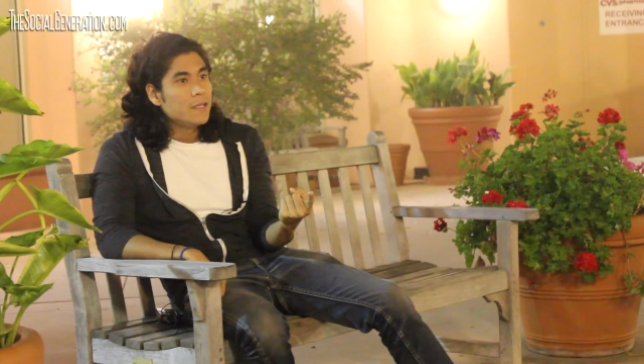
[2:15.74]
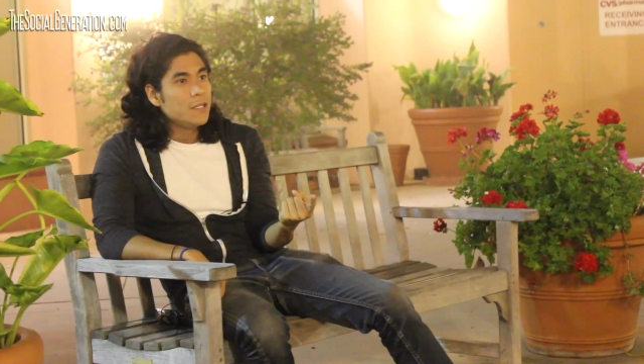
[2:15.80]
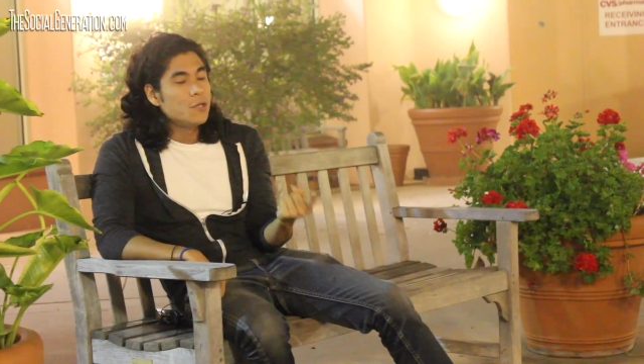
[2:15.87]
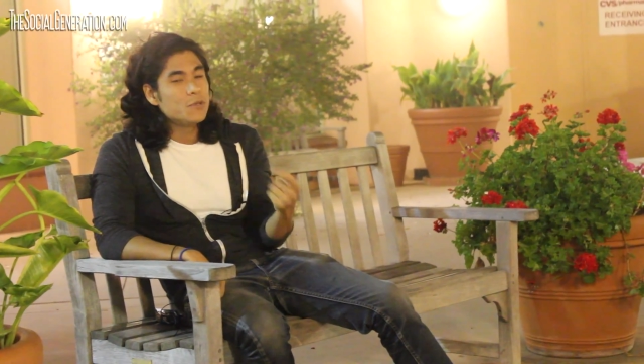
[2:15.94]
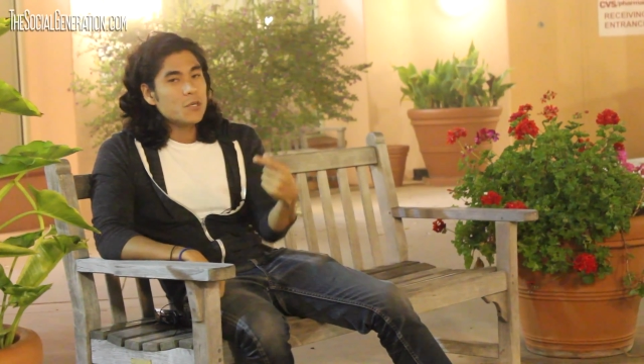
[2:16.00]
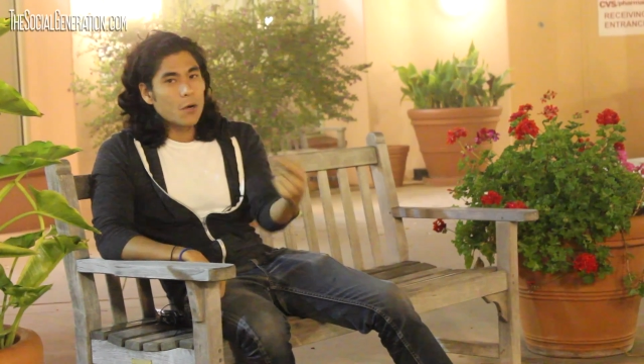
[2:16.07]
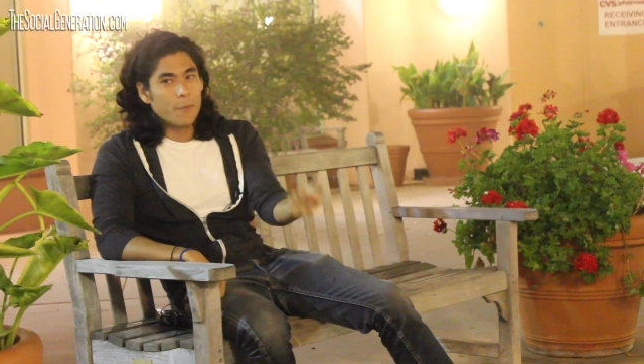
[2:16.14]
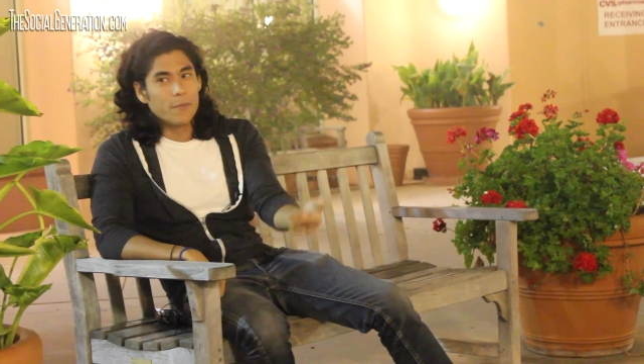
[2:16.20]

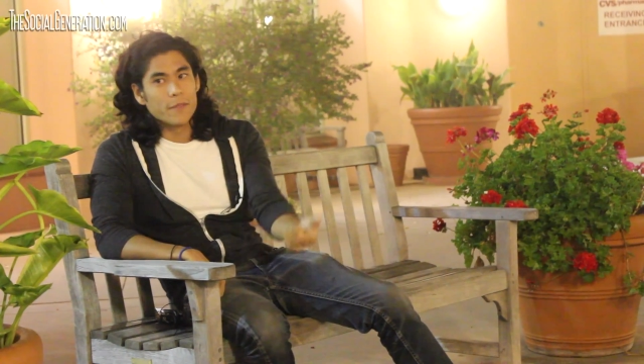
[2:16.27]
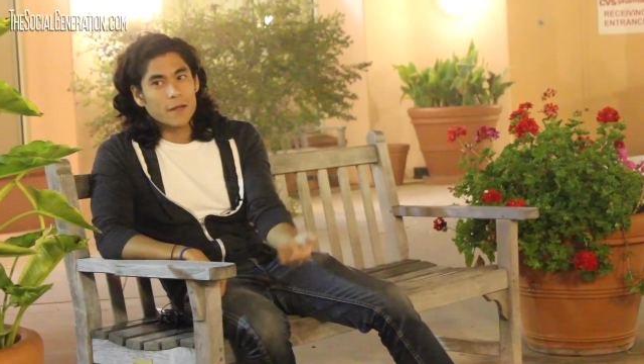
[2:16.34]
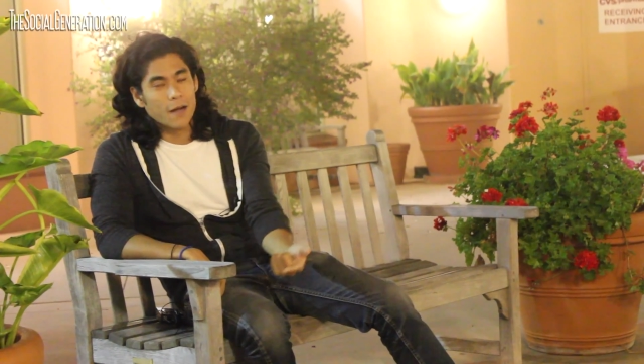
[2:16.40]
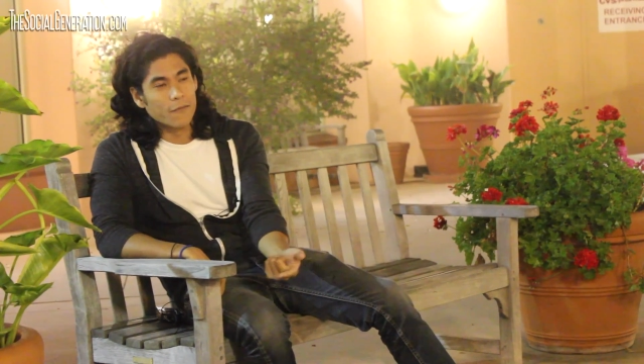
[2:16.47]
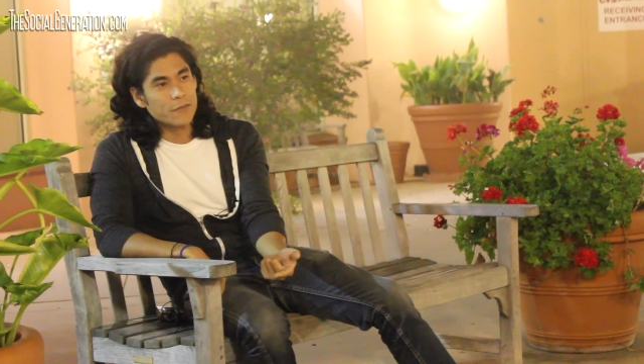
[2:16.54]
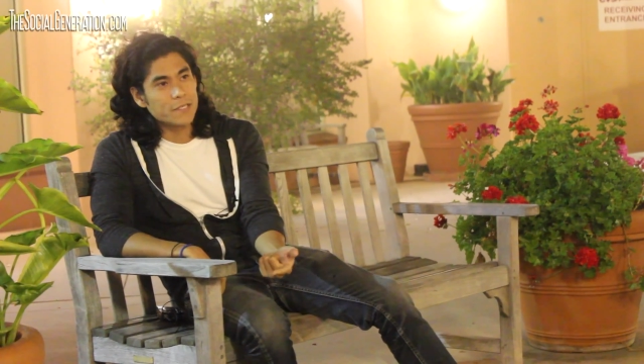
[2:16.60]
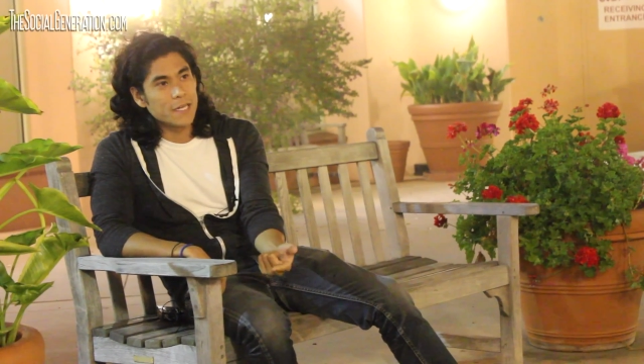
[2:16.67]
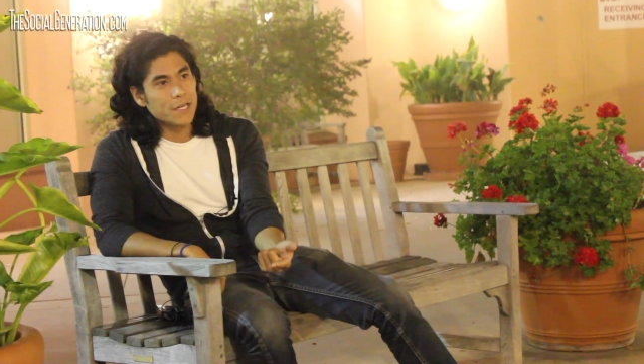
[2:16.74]
you show up in the
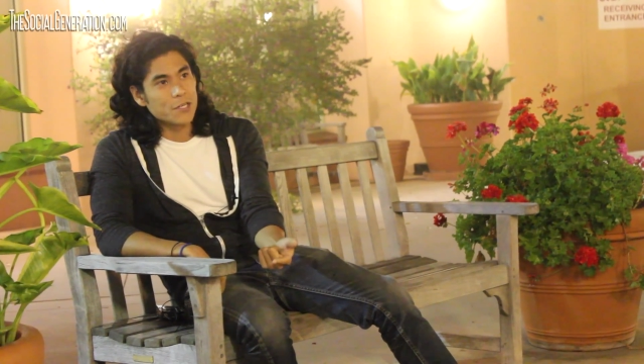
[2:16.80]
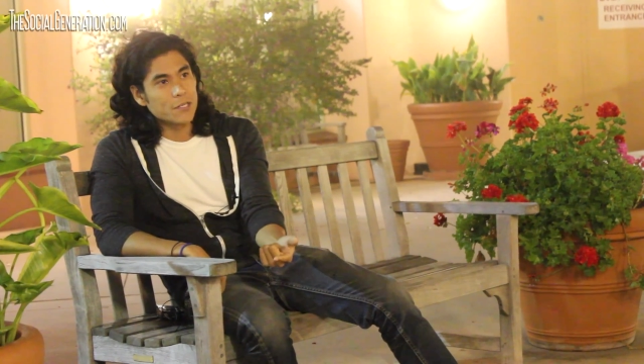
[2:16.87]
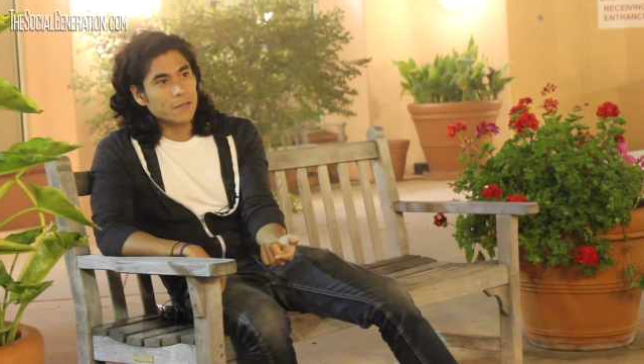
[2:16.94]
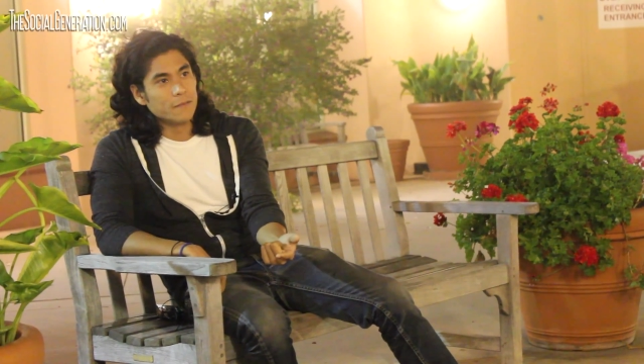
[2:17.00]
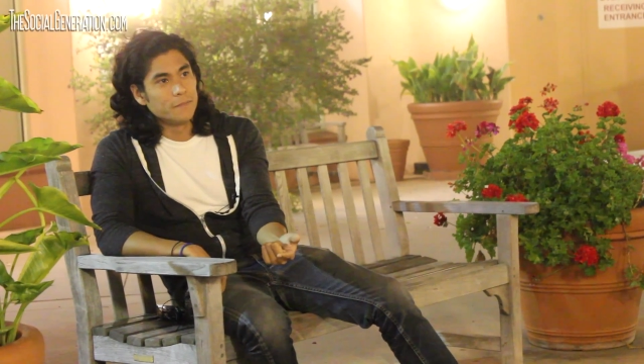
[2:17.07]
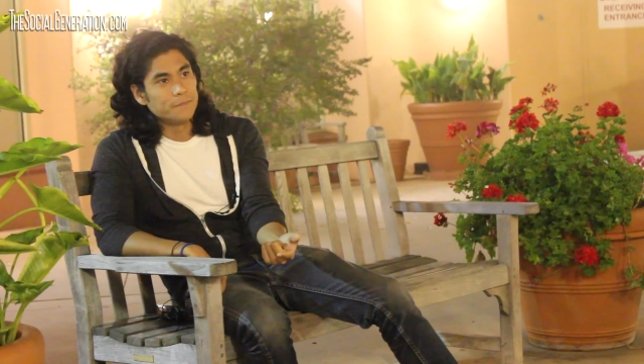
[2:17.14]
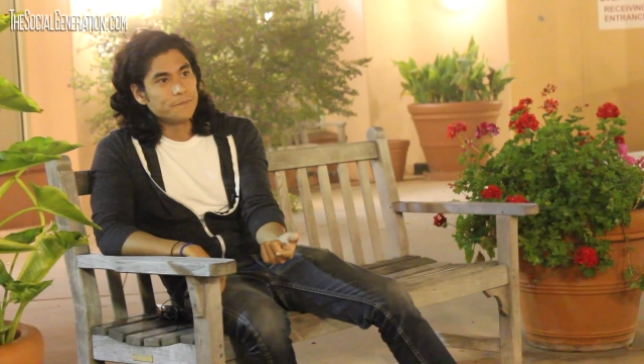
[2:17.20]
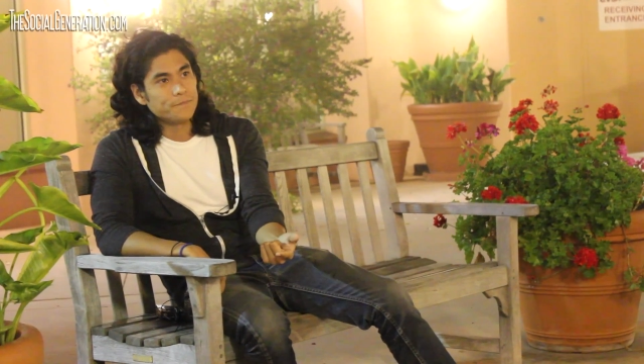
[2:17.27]

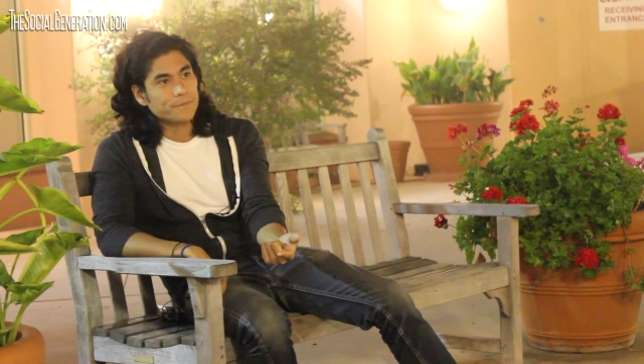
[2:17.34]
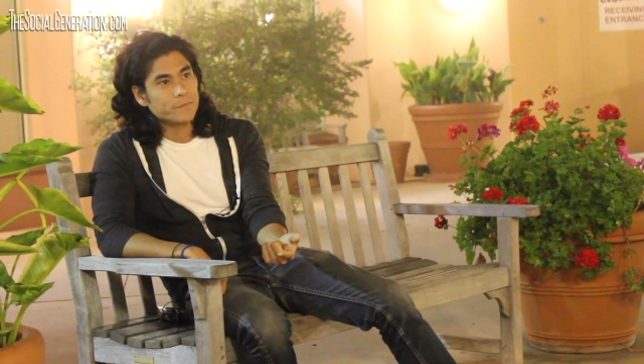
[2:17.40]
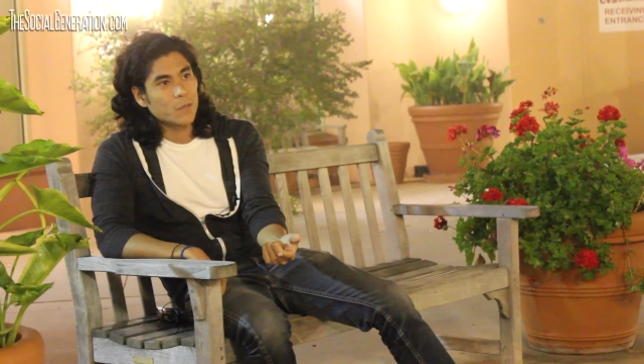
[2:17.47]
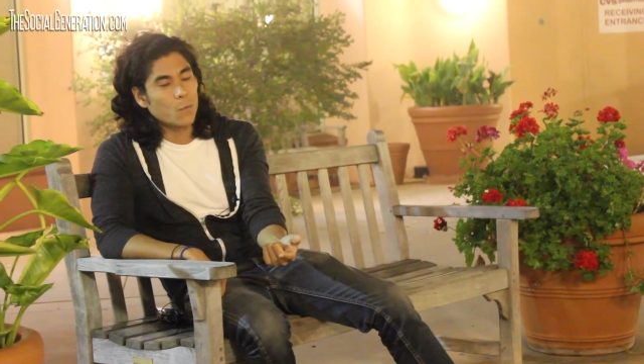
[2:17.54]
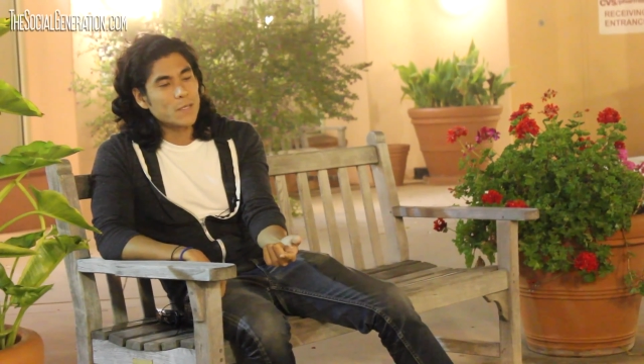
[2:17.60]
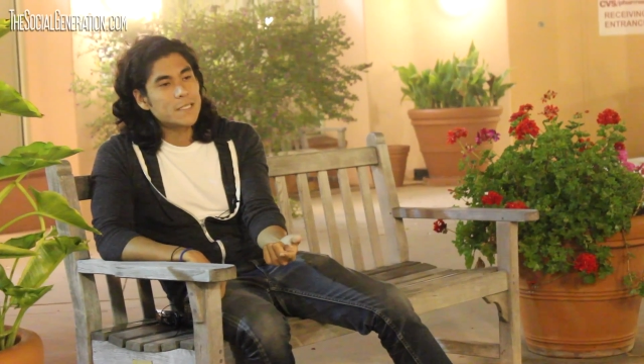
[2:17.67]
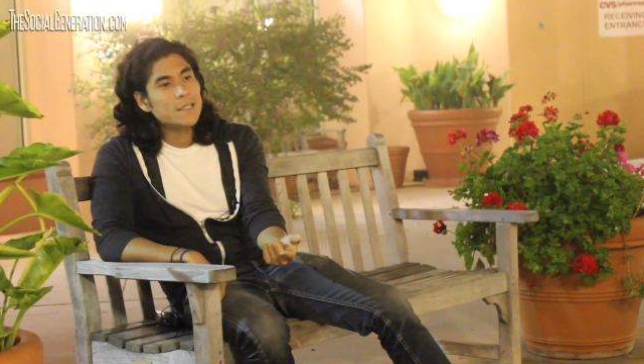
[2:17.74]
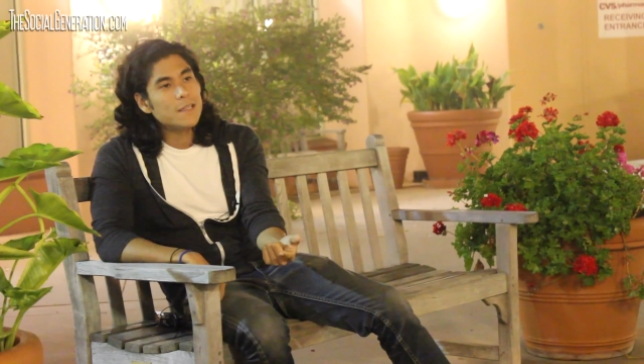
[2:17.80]
conversation,
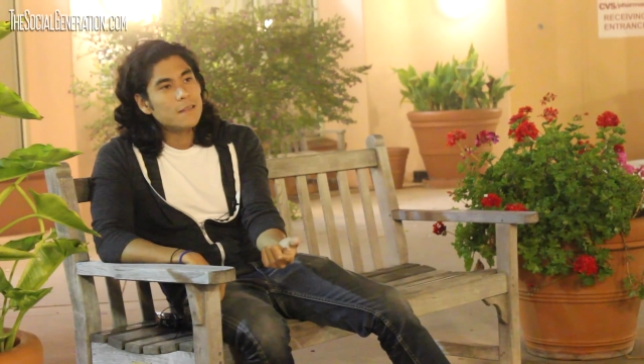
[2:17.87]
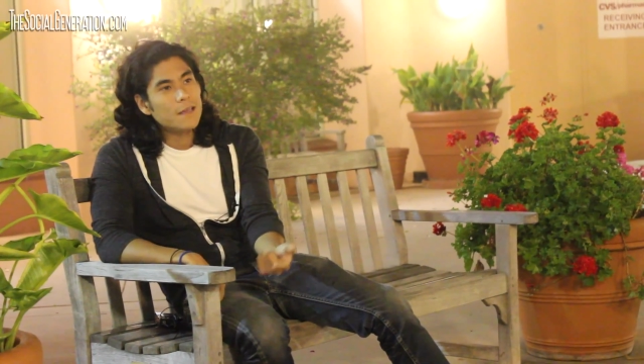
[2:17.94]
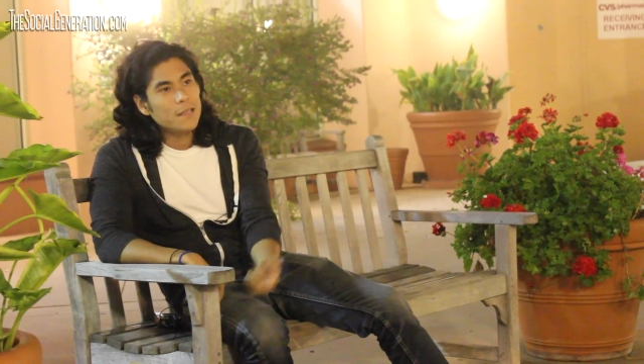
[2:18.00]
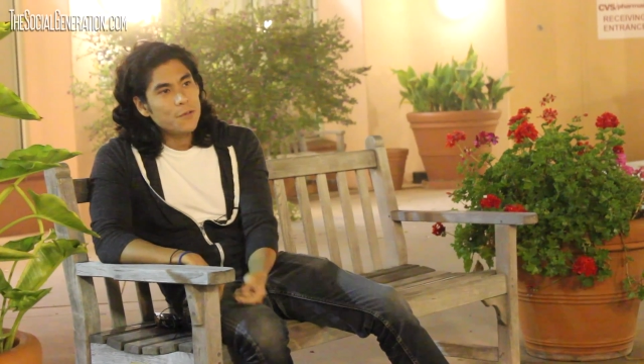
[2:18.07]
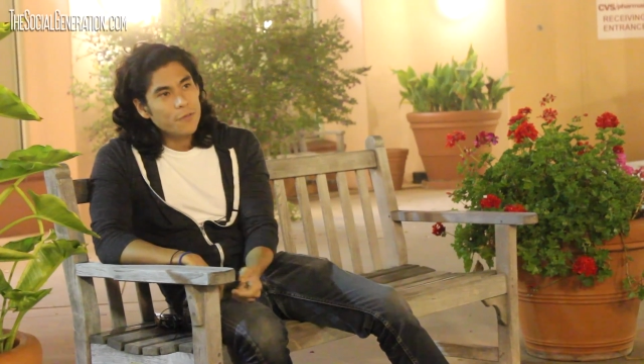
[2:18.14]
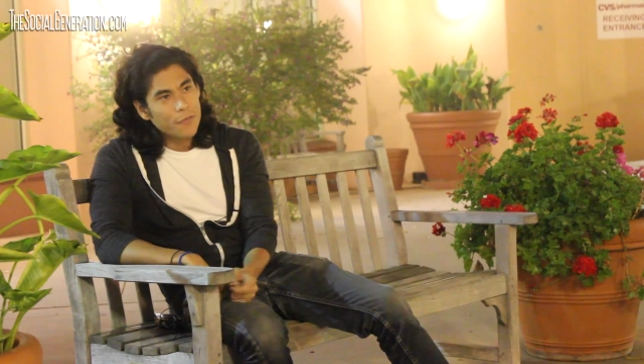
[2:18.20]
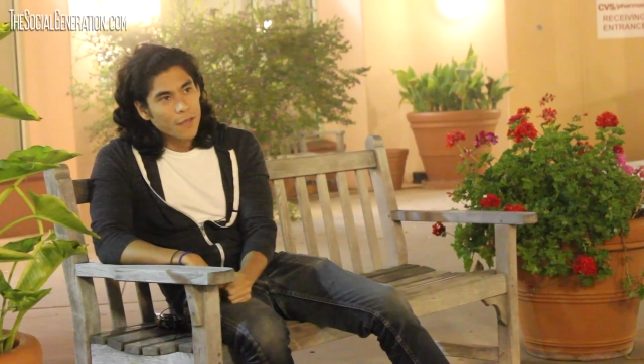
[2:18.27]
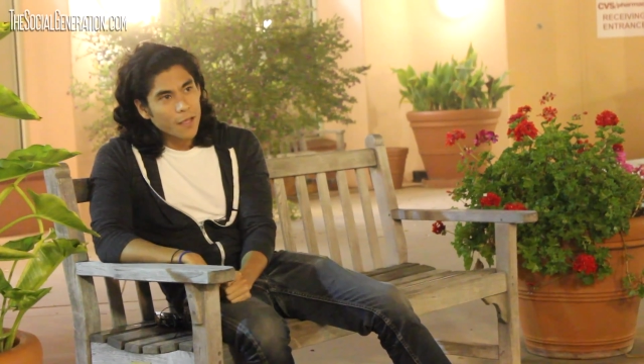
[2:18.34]
what's the thing that
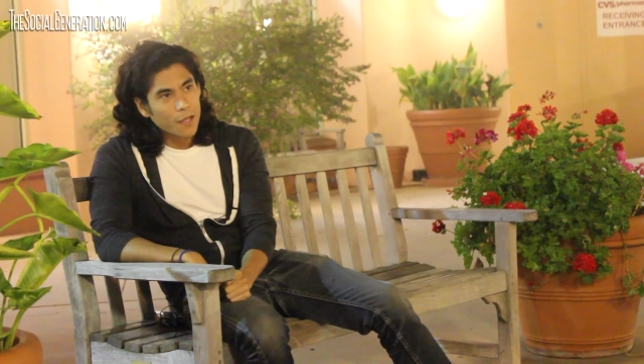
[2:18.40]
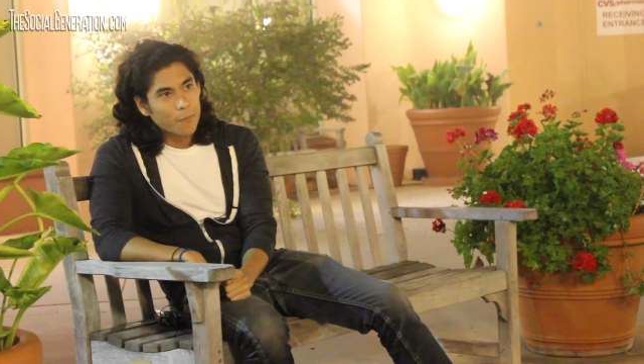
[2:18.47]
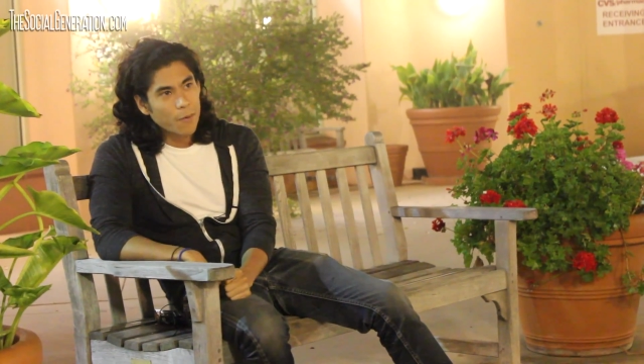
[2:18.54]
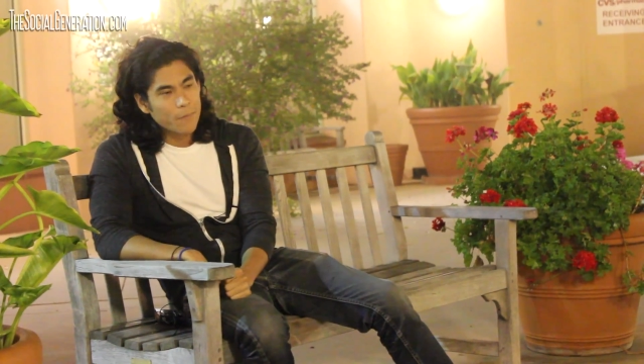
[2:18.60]
you think?